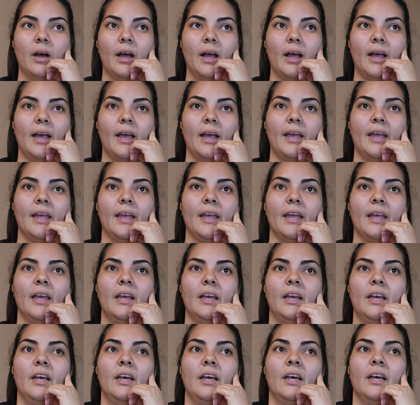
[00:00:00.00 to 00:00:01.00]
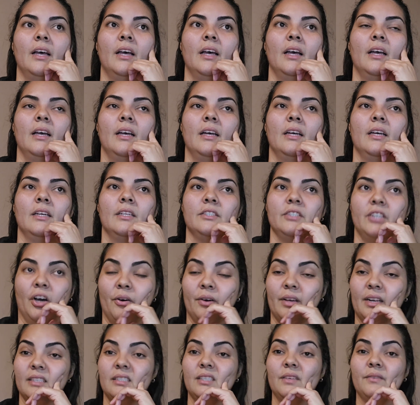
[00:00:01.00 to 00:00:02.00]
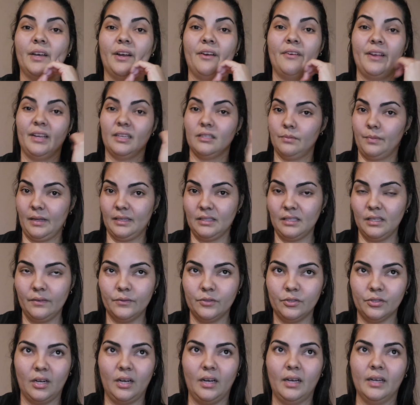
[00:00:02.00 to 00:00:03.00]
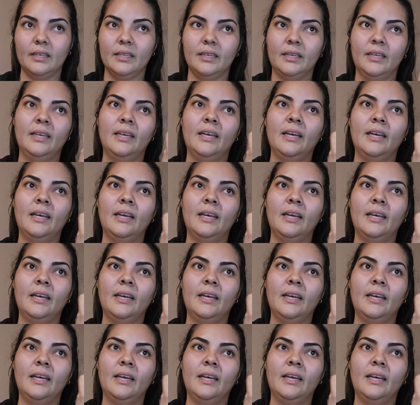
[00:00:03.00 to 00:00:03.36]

I know it is a very expensive drug,